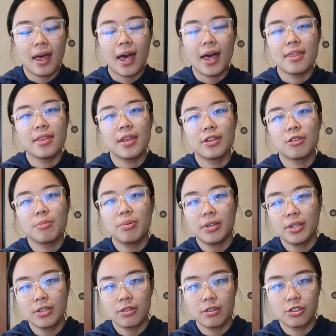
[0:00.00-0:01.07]
and then you put
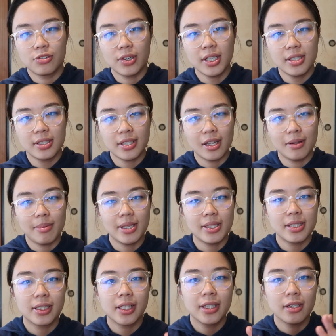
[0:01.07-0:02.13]
in your address and
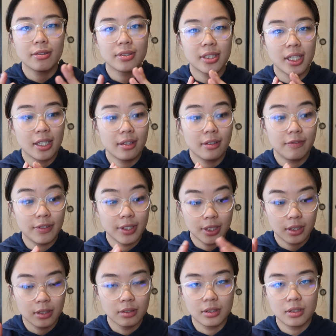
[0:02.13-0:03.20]
basically they'll send the
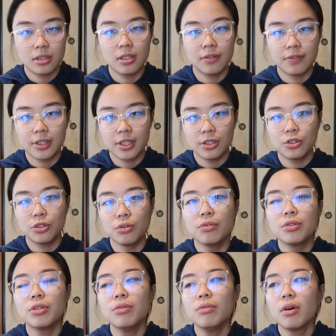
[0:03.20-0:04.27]
physical certificate to
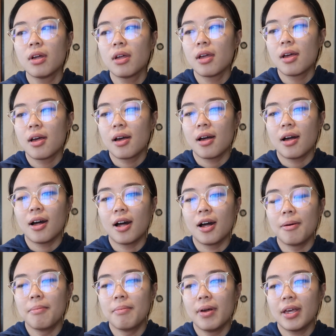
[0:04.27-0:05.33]
you.
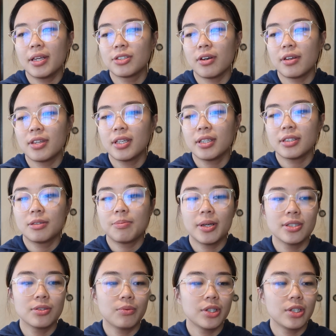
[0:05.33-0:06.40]
So I think it
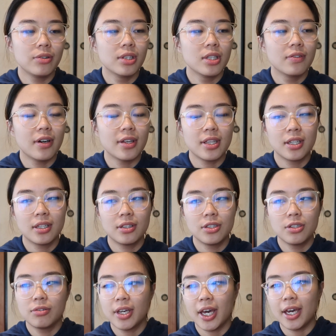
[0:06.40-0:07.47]
depends on where you live. I think in
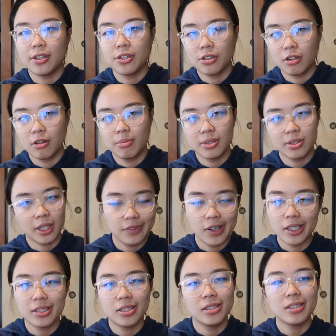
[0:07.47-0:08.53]
the UK and Europe it's
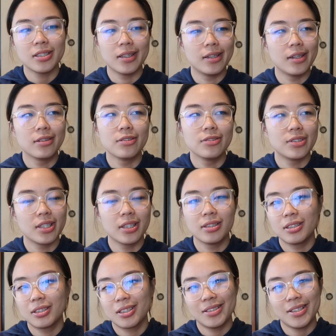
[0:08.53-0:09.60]
fastest, and then in New
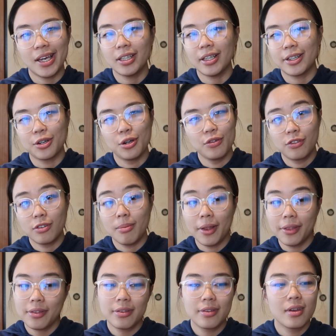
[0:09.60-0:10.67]
Zealand it can take over a
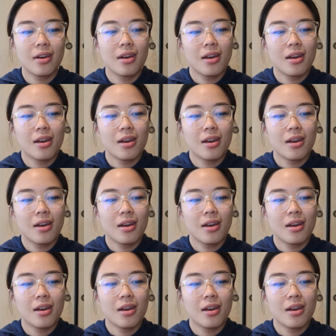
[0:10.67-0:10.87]
month.